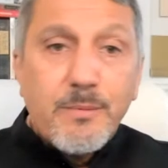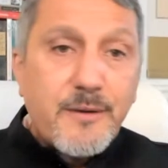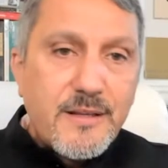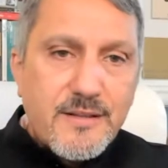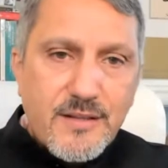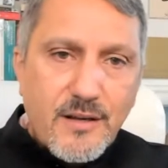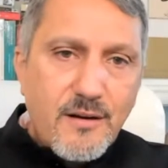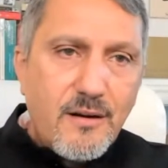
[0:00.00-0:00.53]

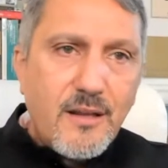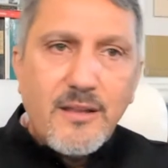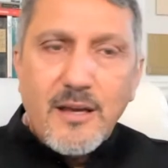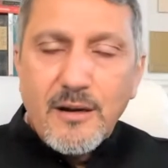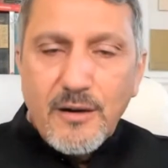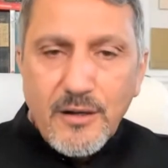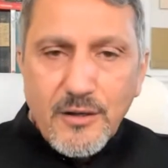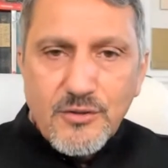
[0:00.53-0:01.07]
considering
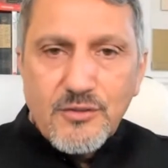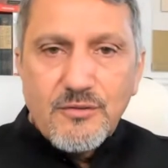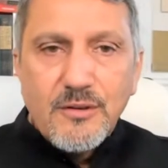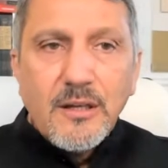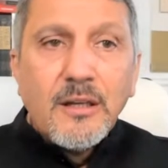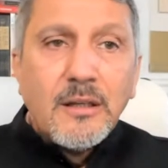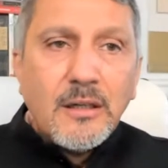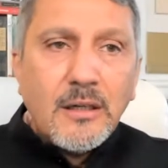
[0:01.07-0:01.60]
their
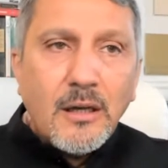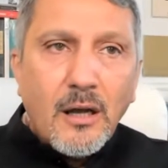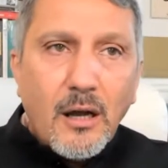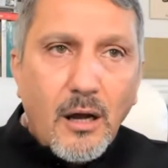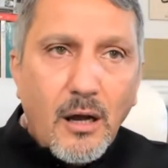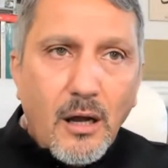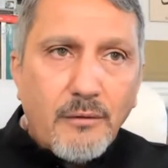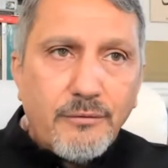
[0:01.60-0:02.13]
history
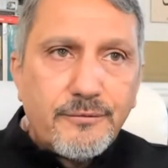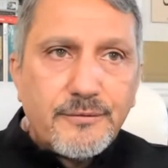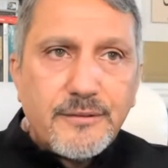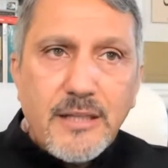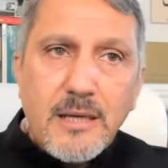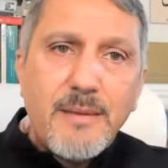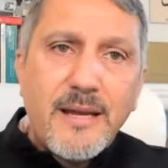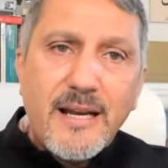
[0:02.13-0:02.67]
of
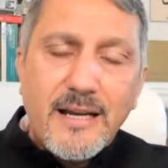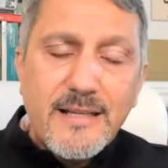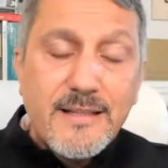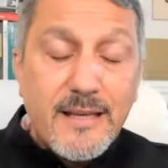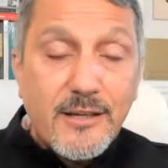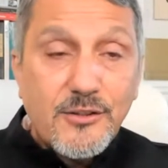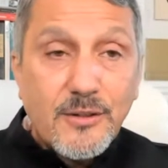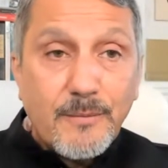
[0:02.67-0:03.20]

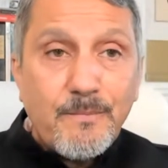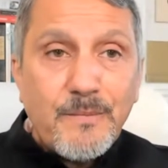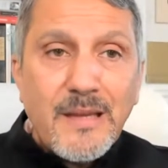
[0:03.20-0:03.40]
demonization.